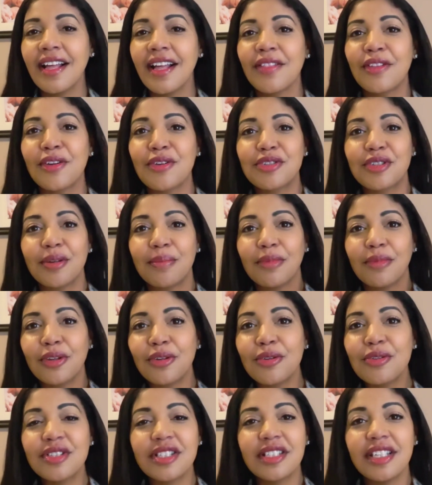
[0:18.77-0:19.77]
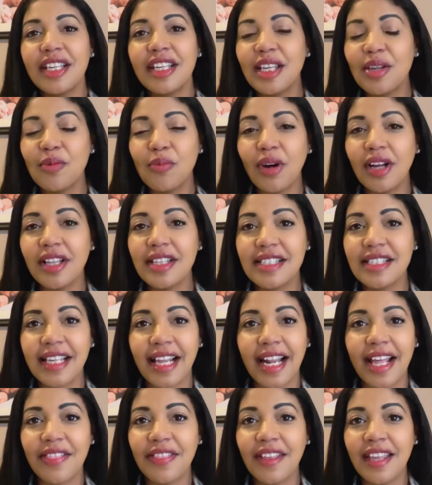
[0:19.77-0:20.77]
There's some little sneaky ones that
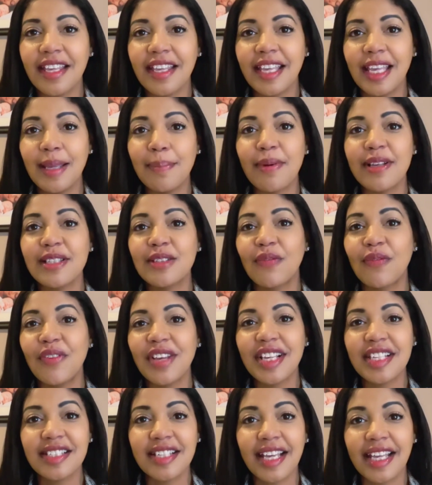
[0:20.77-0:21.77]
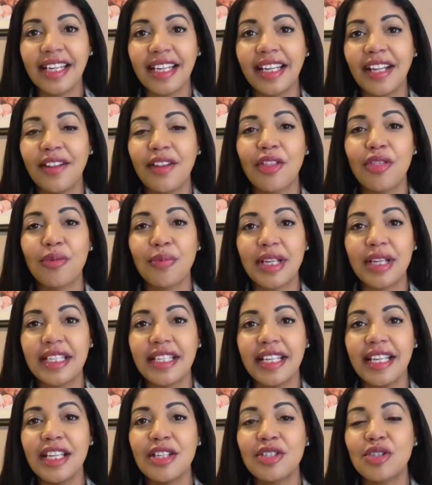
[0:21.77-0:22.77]
I think keep us fixated in the
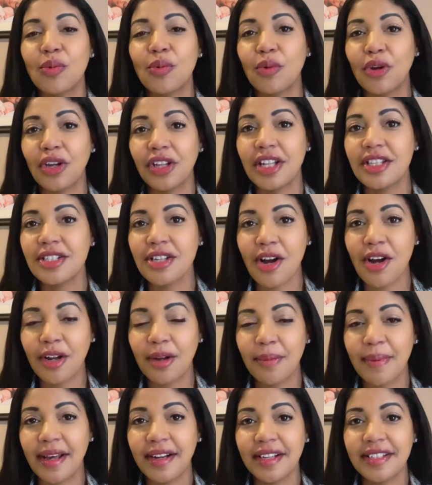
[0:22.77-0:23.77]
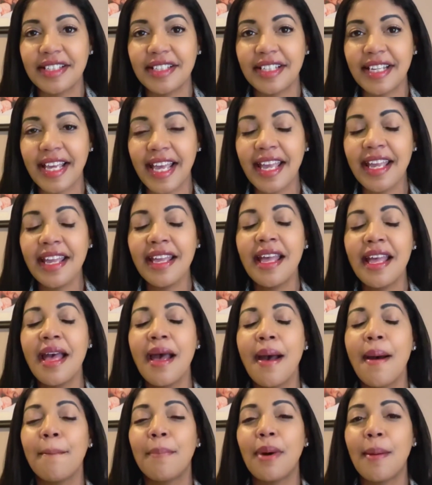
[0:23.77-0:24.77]
3D, so we're gonna talk about it today.
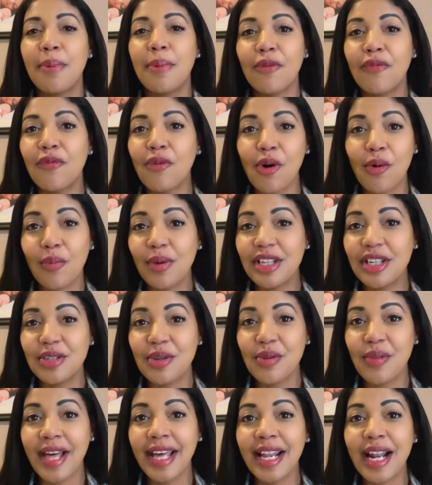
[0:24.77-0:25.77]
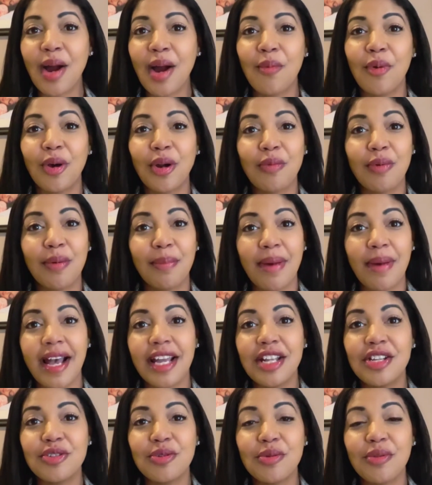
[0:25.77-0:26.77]
But before we do that, I wanna
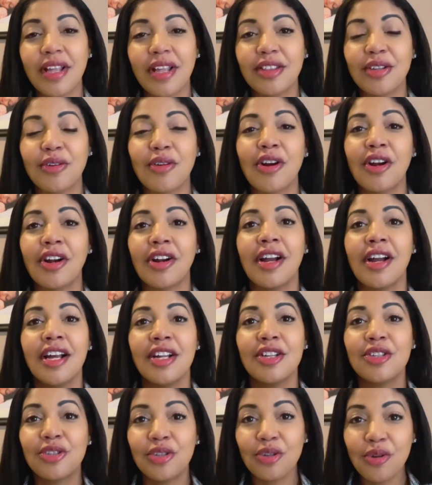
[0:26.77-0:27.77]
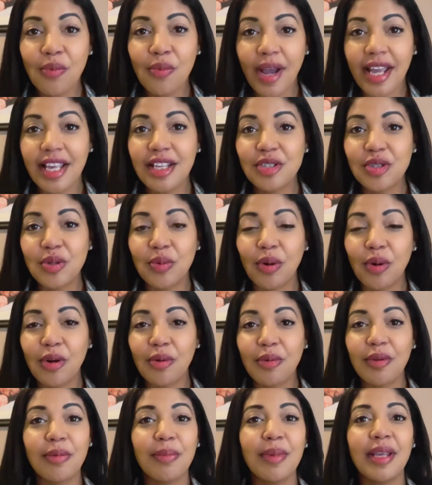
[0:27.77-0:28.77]
remind you that there are two ways to work
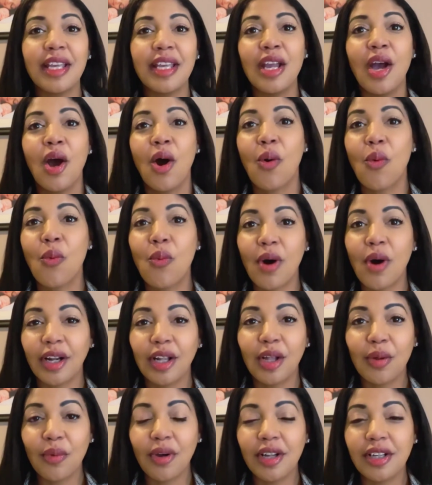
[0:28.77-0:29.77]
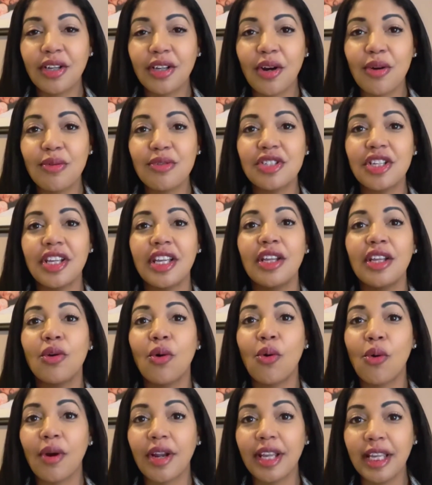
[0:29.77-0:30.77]
with me, one-on-one -on -one coaching
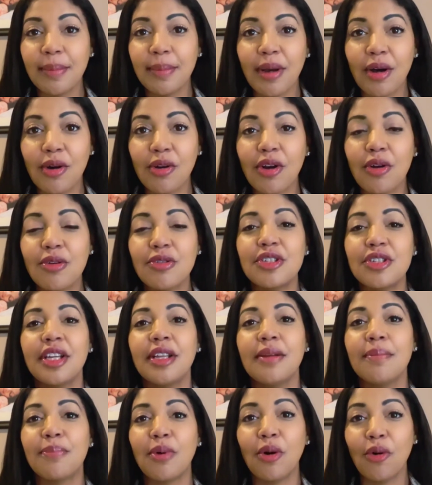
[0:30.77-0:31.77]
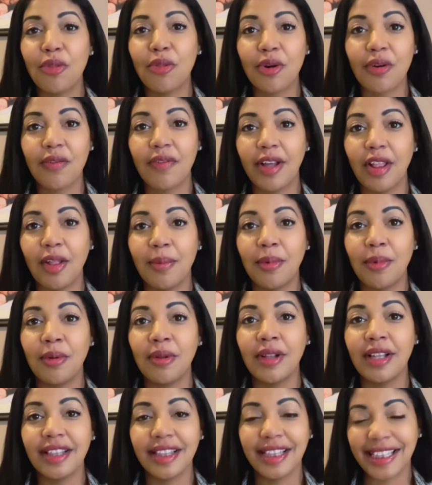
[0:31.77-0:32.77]
or email coaching. Both are
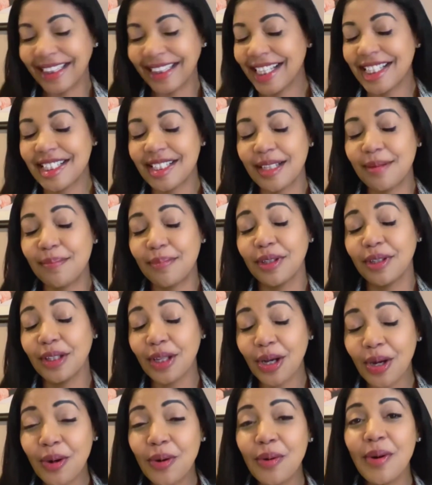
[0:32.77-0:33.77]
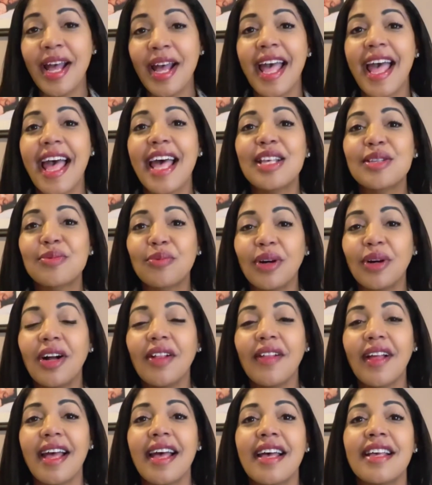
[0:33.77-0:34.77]
available listed below, as
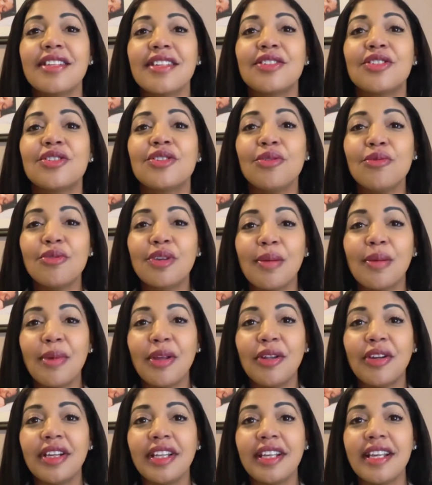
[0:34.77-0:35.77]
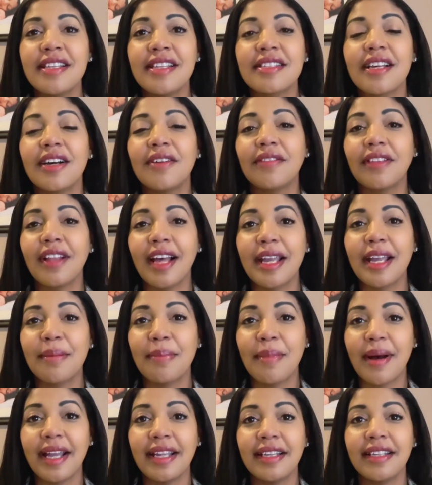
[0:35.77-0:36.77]
well as two communities of
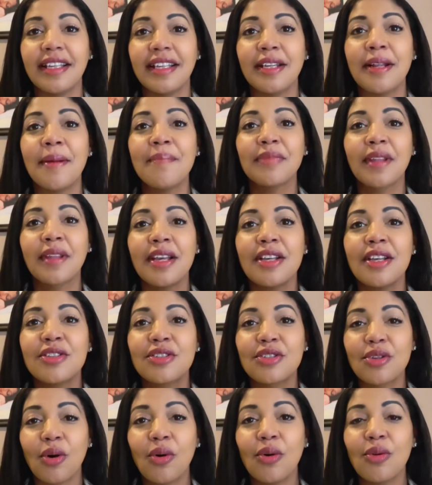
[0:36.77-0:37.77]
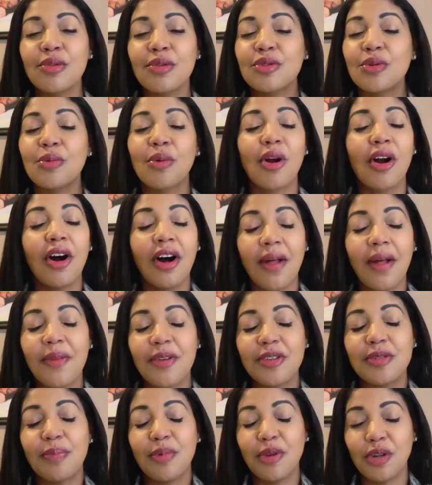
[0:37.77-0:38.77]
like-minded souls who are on
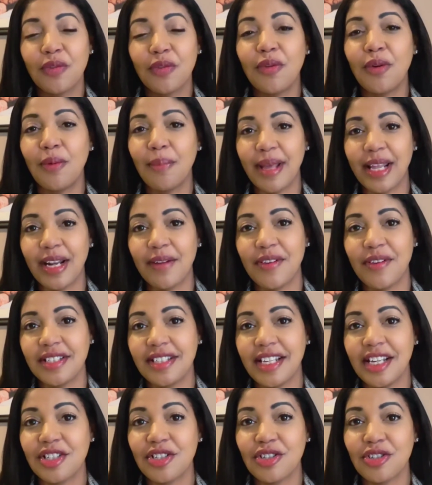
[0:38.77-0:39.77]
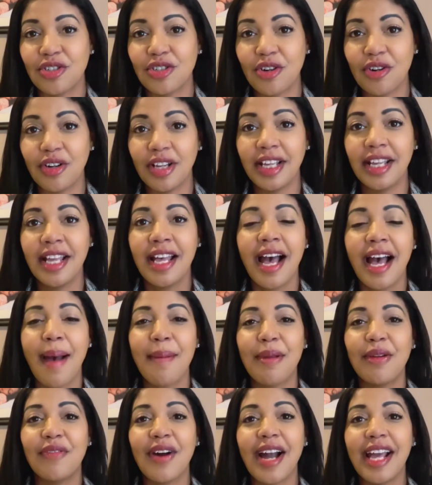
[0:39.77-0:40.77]
this beautiful manifestation journey. I'm
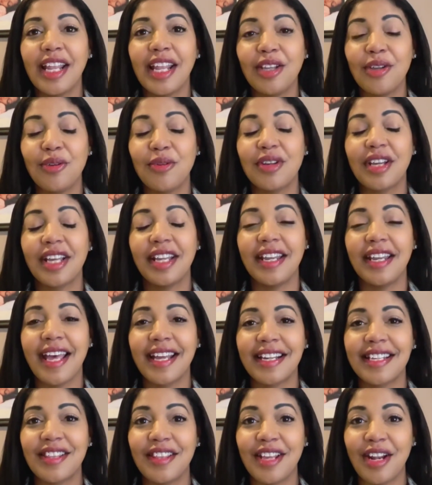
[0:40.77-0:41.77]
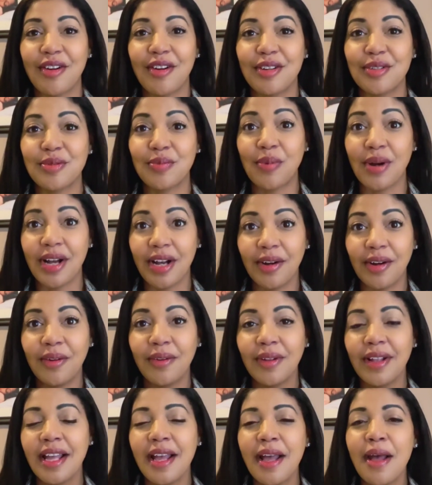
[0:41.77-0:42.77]
inviting you to connect there as well.